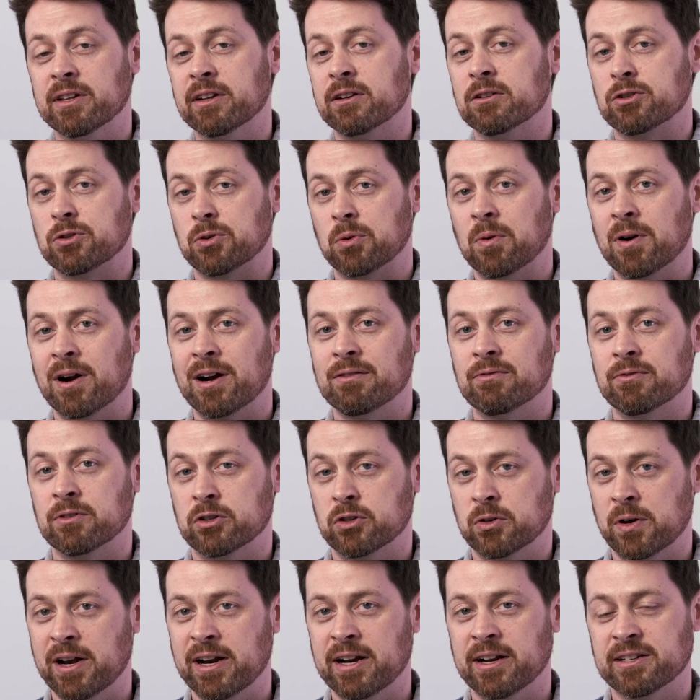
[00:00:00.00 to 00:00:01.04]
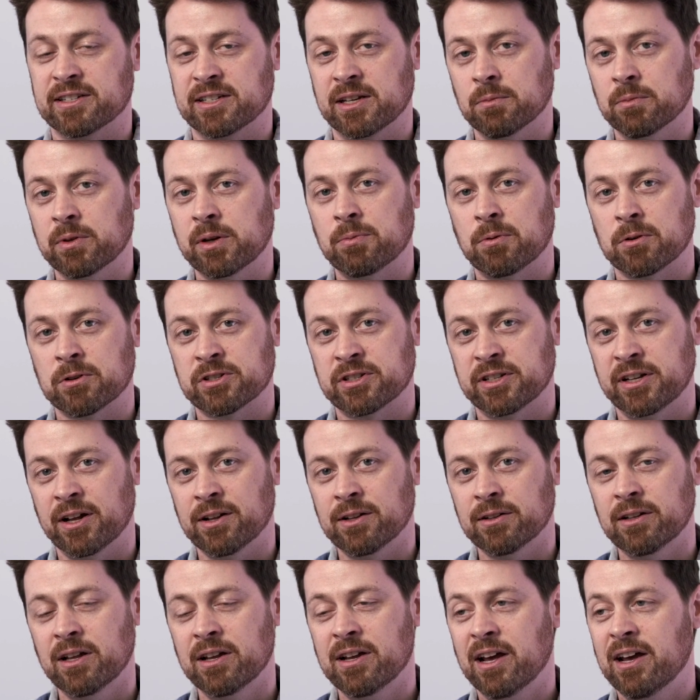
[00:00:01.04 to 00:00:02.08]
that is required for training assembly
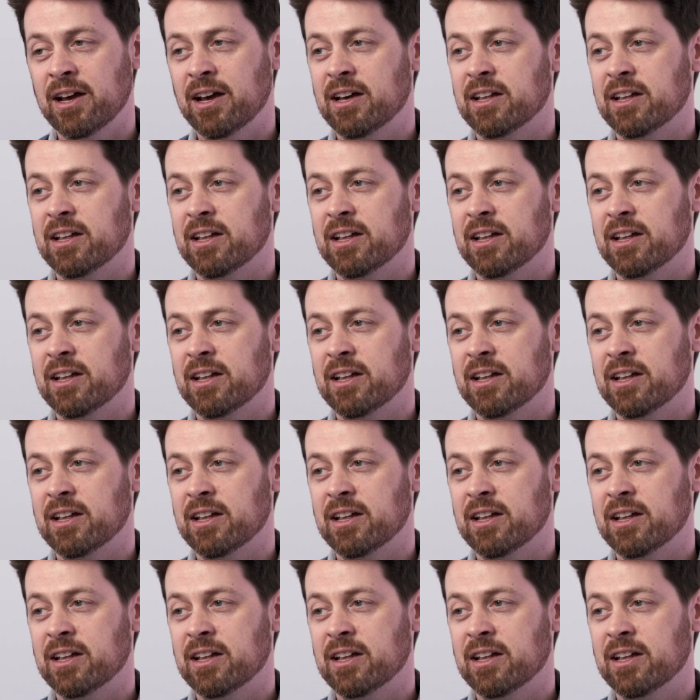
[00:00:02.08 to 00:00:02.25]
personnel,